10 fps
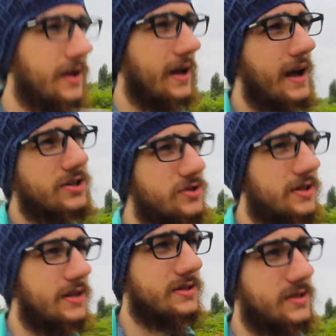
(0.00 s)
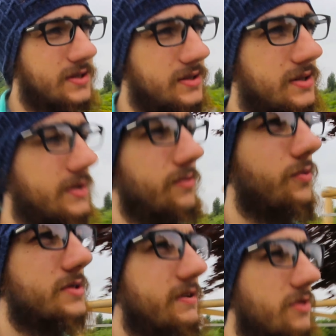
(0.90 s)
Actually, it
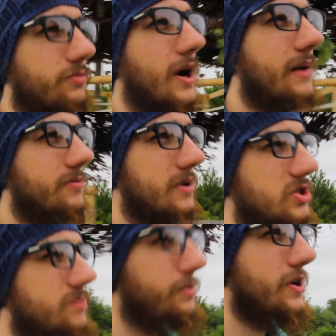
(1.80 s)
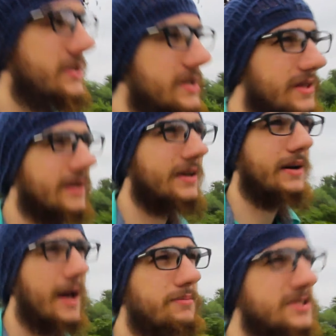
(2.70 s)
wasn't even the problem. I just plugged in like an
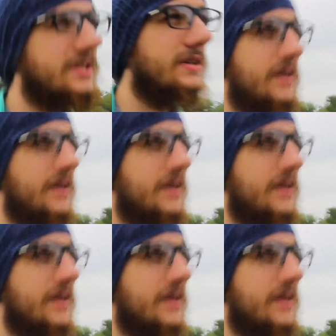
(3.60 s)
empty